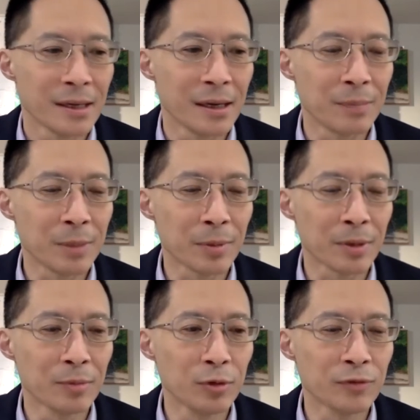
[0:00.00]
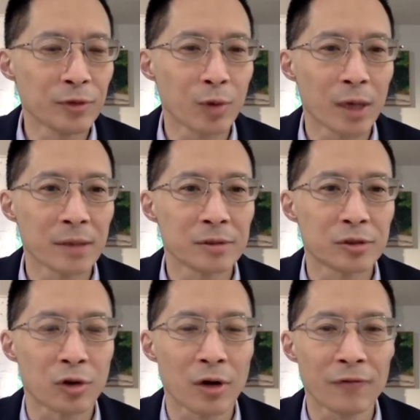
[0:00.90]
uh, people are moved to want to
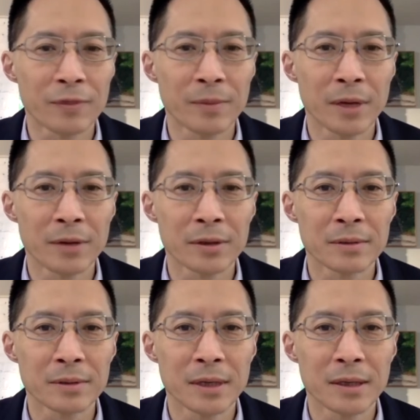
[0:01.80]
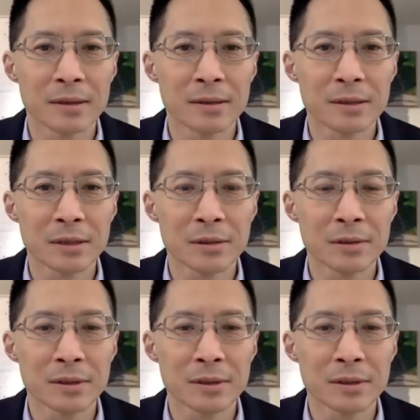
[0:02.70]
draw from other, uh, you know,